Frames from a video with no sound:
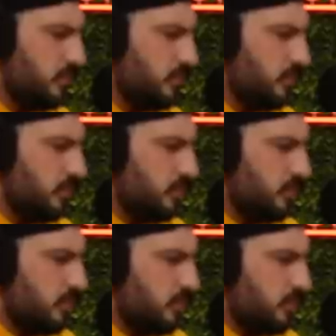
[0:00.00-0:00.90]

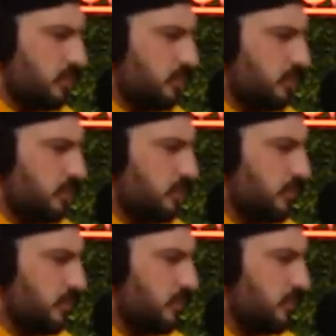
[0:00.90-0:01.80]

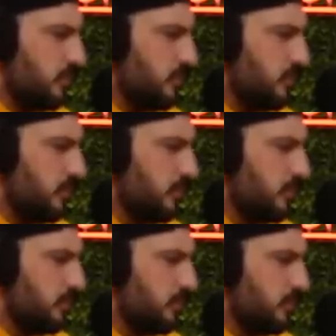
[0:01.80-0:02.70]

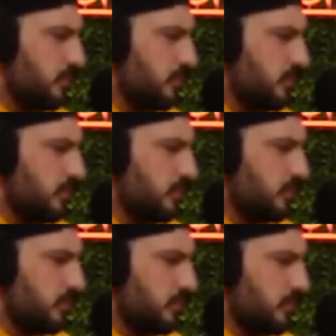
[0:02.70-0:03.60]

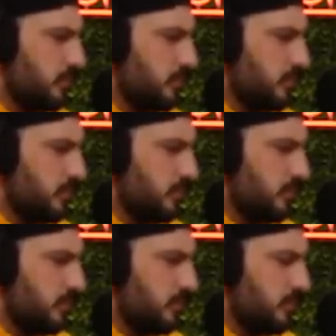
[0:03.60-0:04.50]

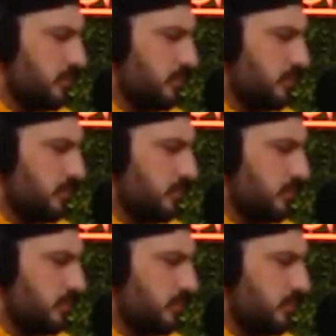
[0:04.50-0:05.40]

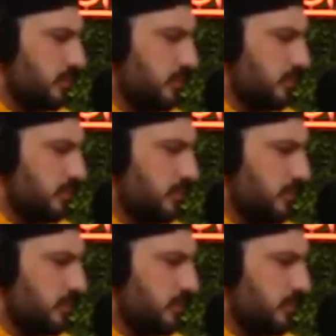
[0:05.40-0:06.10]
(not speaking)